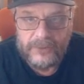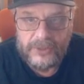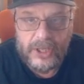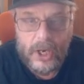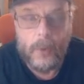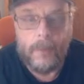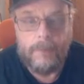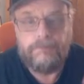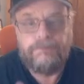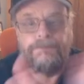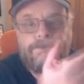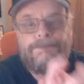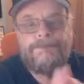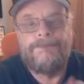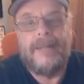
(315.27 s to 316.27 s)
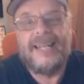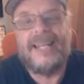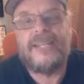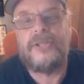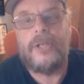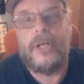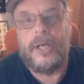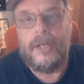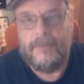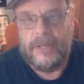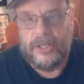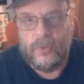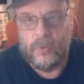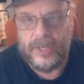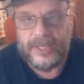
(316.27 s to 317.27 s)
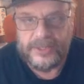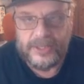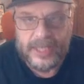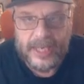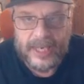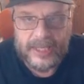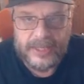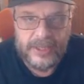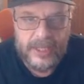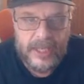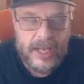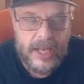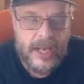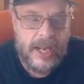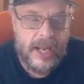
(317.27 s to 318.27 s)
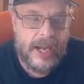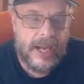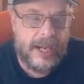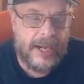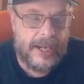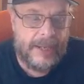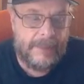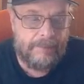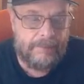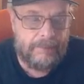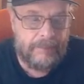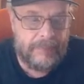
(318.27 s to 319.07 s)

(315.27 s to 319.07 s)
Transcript: So, let's talk about the White Sox. Um,